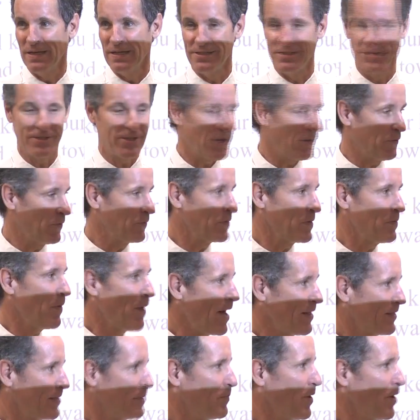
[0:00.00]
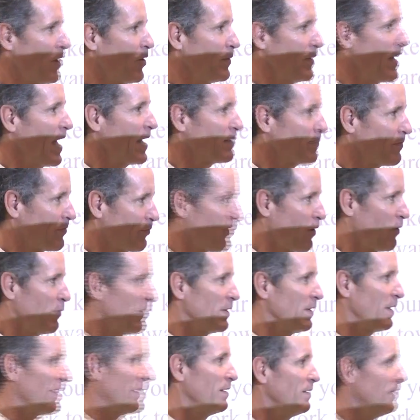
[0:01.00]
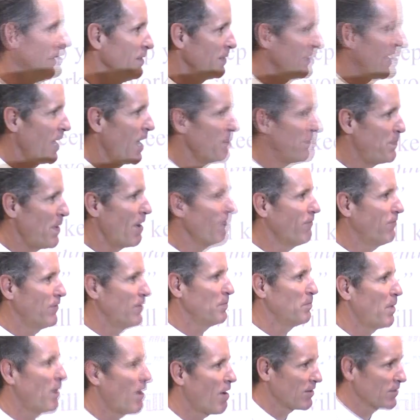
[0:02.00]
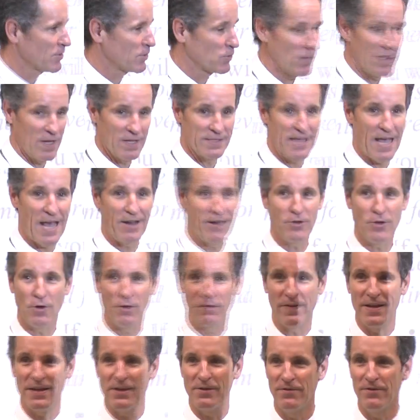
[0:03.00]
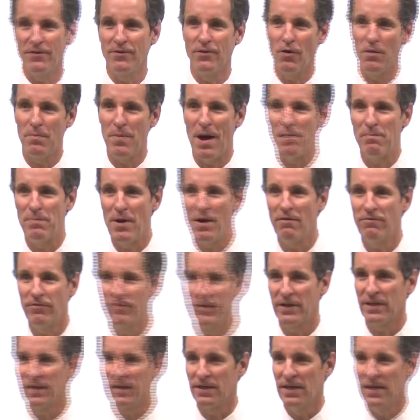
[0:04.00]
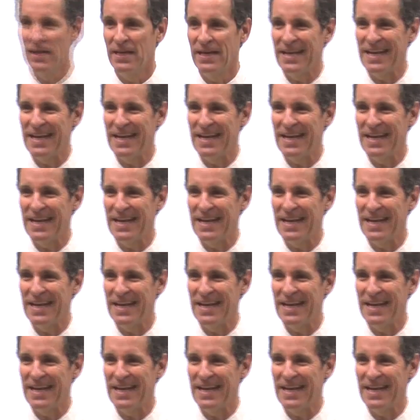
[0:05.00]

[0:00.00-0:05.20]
And so when we bought the boat, we had to throw in a barefoot bar as well. I don't know if any of you know about barefooting.